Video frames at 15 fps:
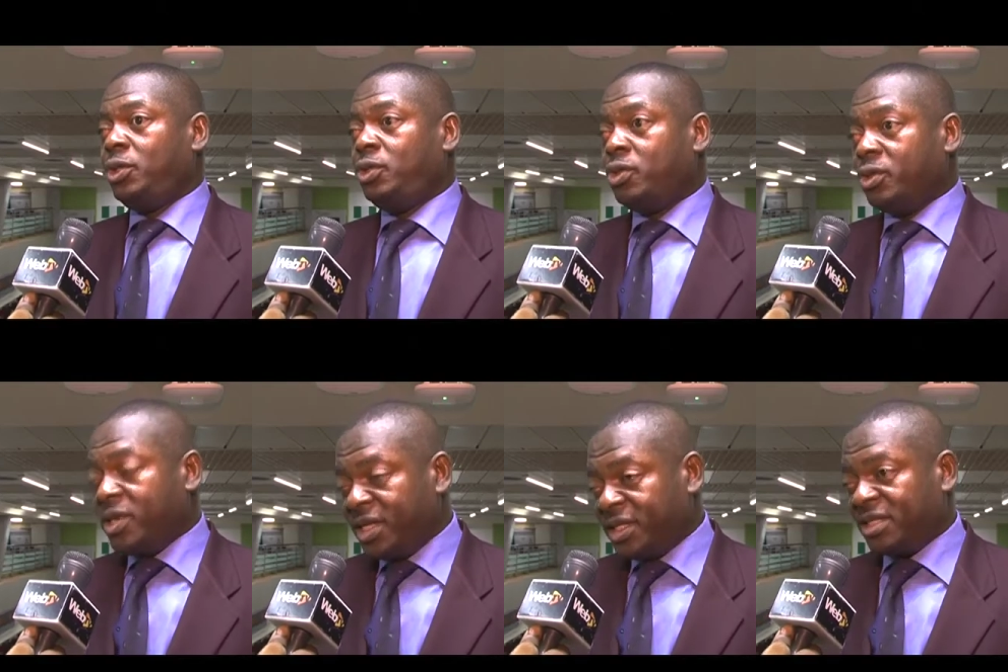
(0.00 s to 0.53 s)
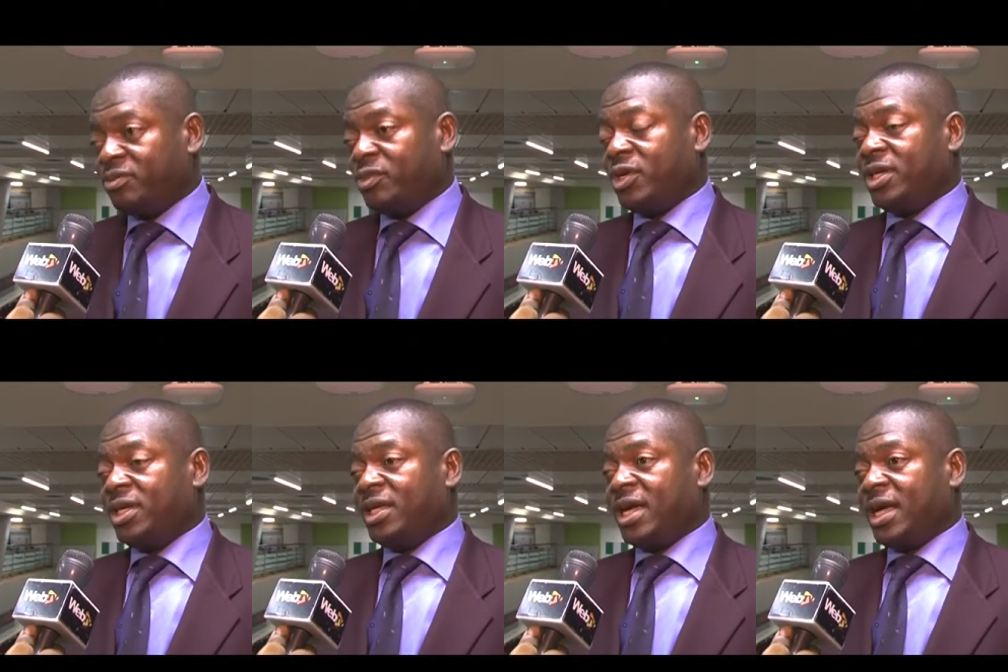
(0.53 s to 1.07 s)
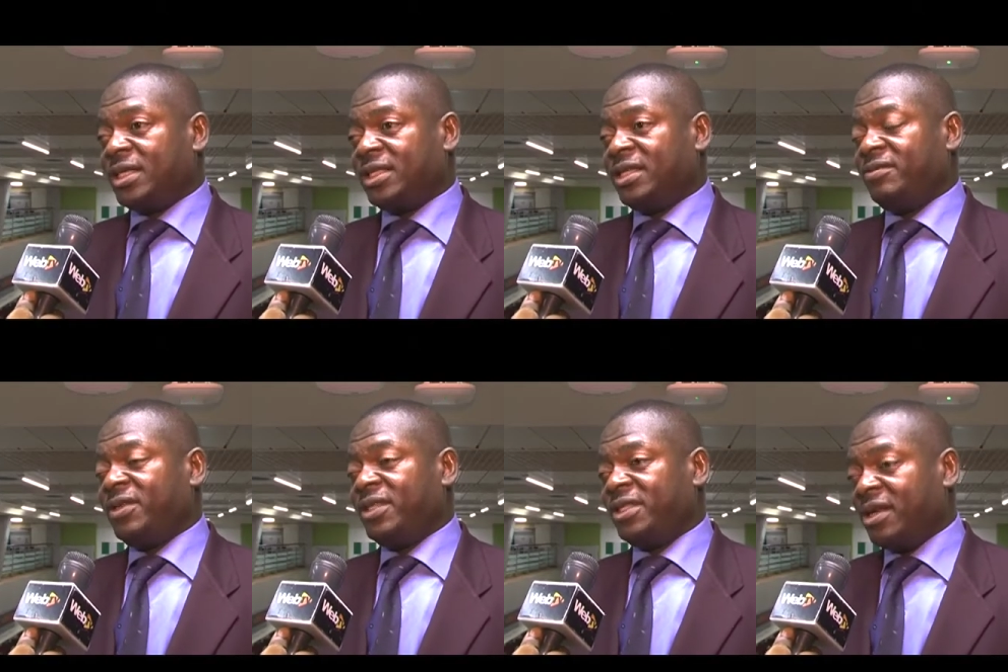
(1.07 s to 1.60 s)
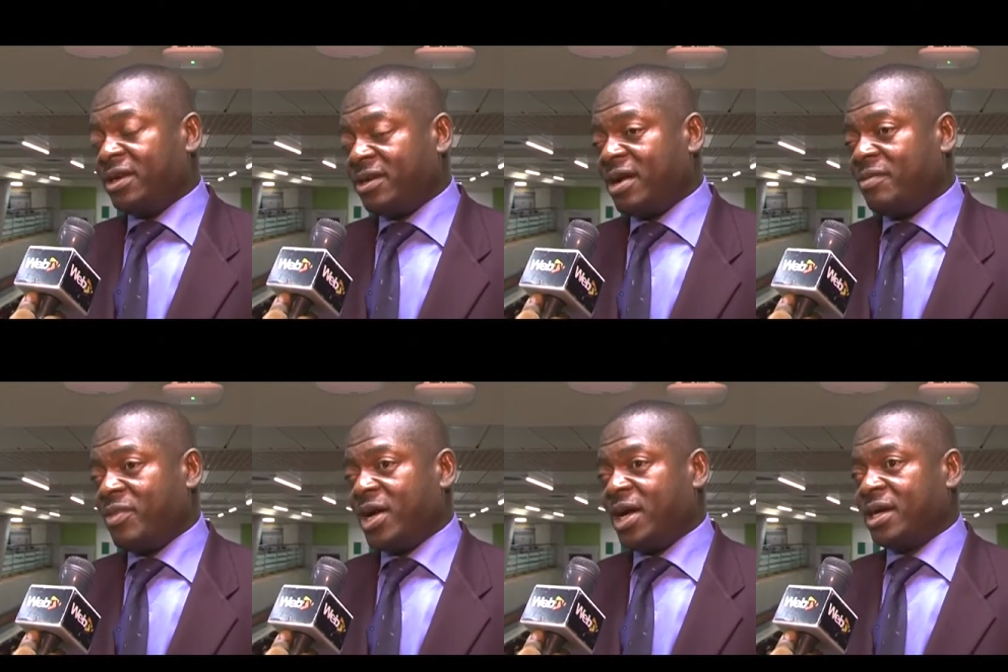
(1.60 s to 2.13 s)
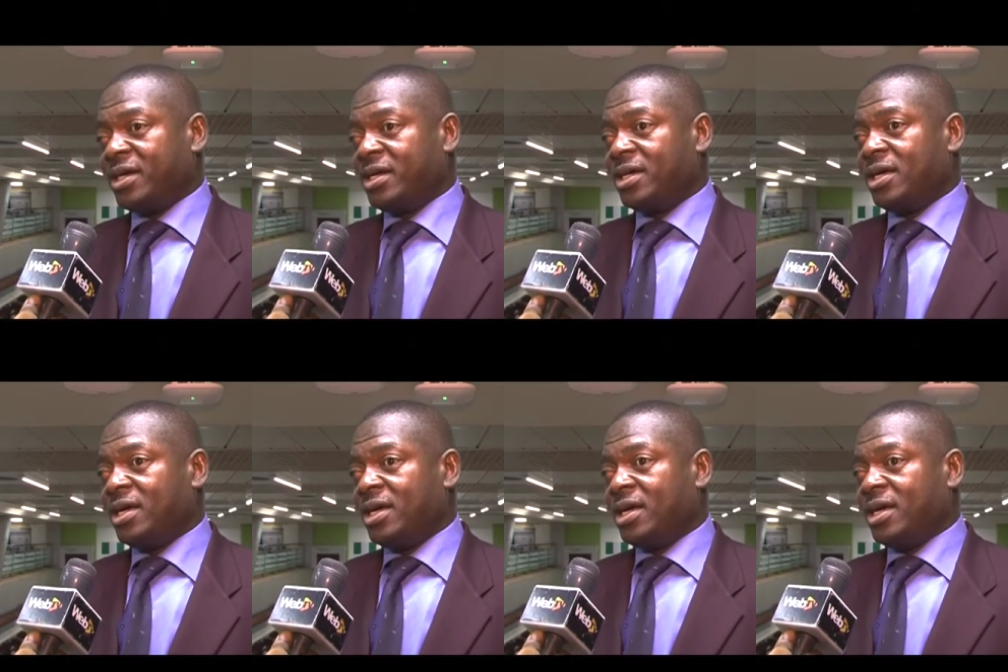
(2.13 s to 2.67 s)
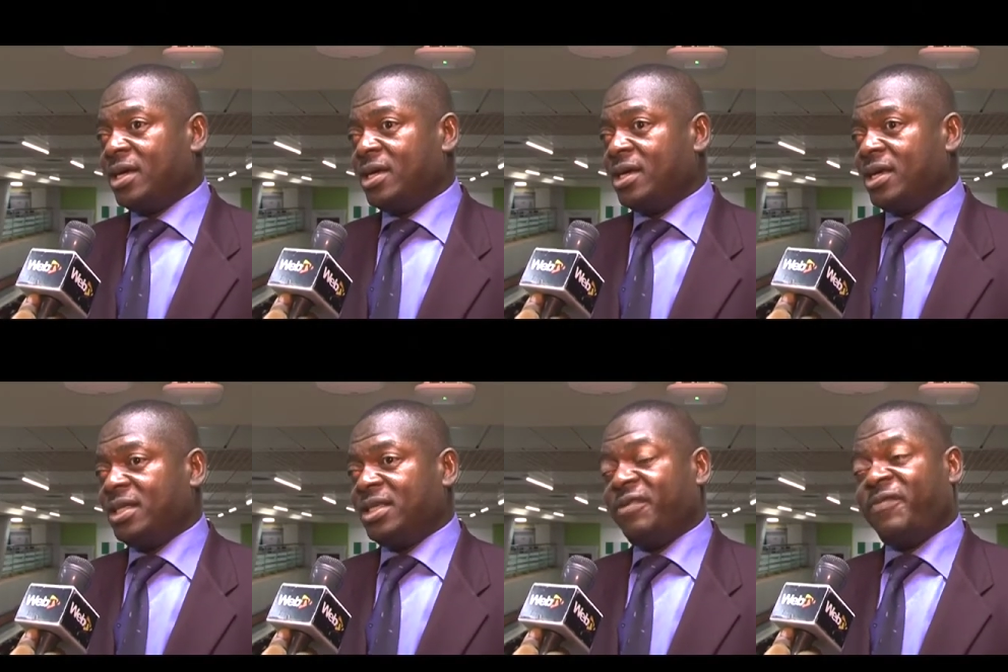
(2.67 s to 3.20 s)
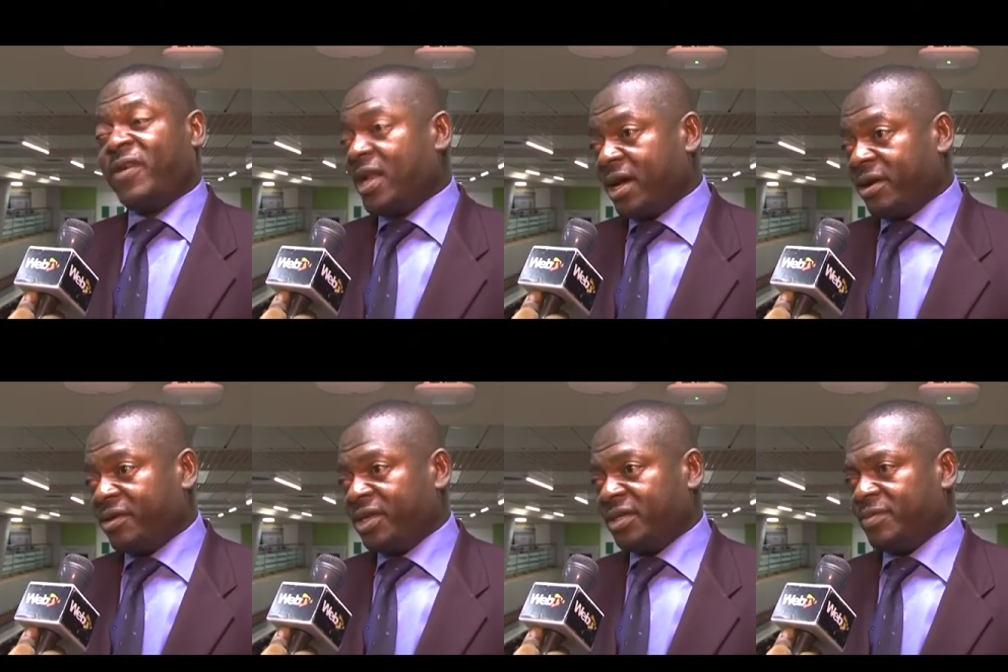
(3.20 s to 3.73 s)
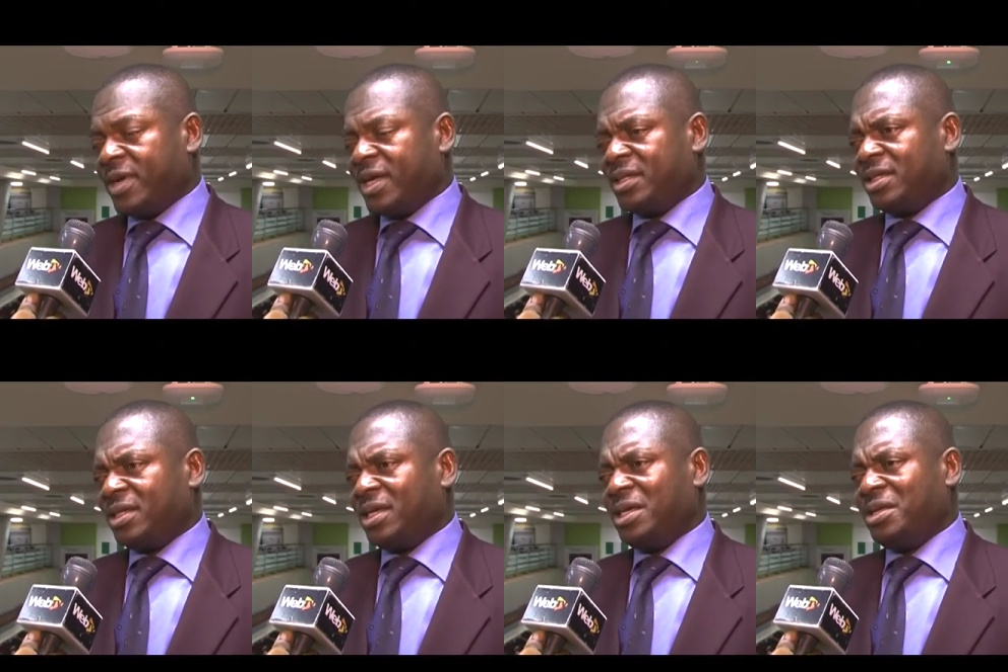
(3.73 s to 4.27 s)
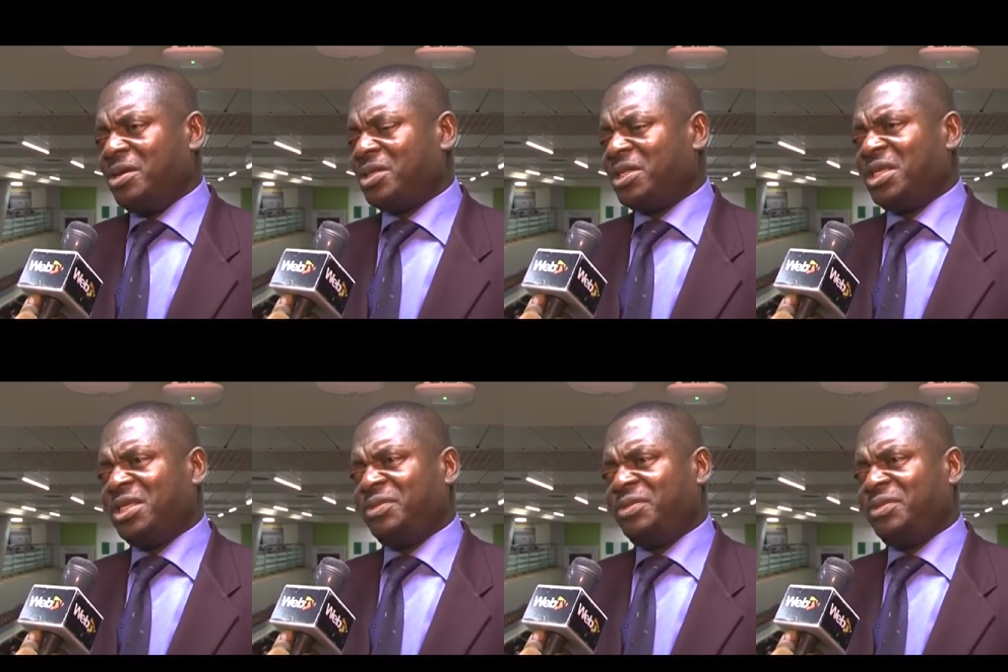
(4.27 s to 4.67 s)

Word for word: donating money as if the central bank is a Father Christmas, it doesn't